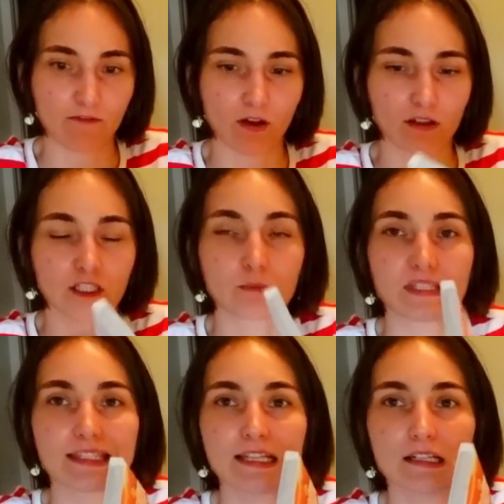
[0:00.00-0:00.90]
volume
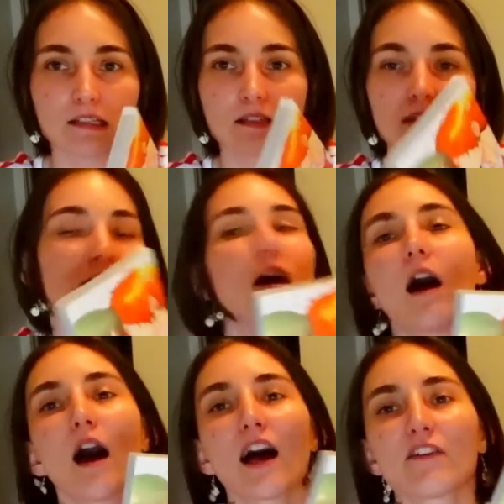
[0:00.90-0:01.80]
6.
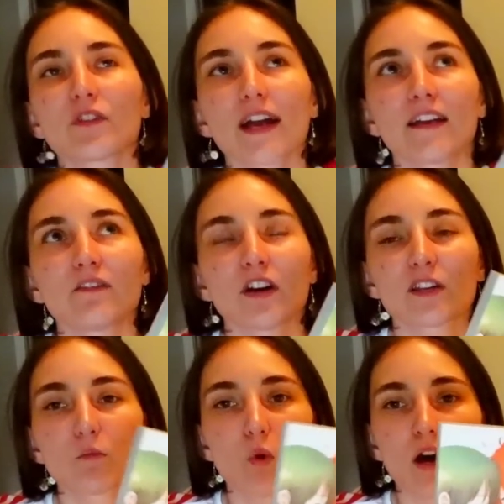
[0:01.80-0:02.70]
I've read
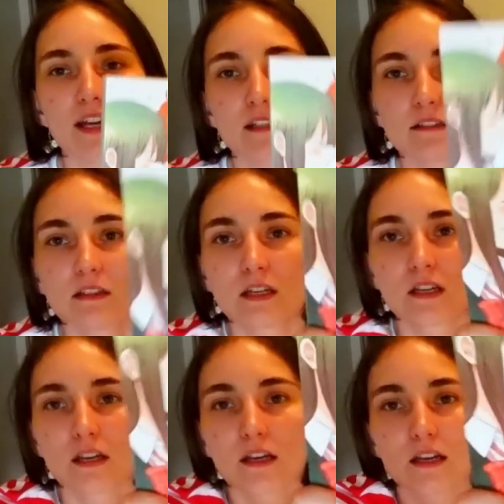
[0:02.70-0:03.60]
volume 1.
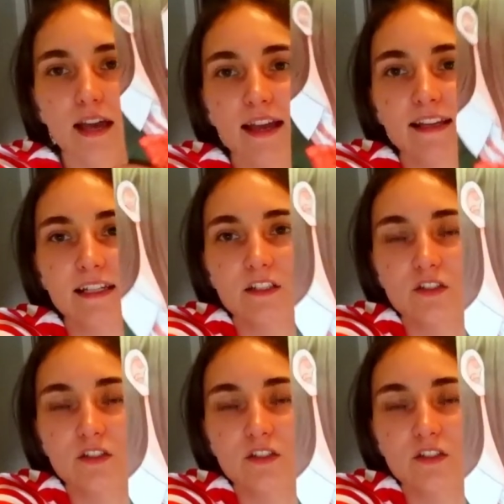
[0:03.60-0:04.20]
And it's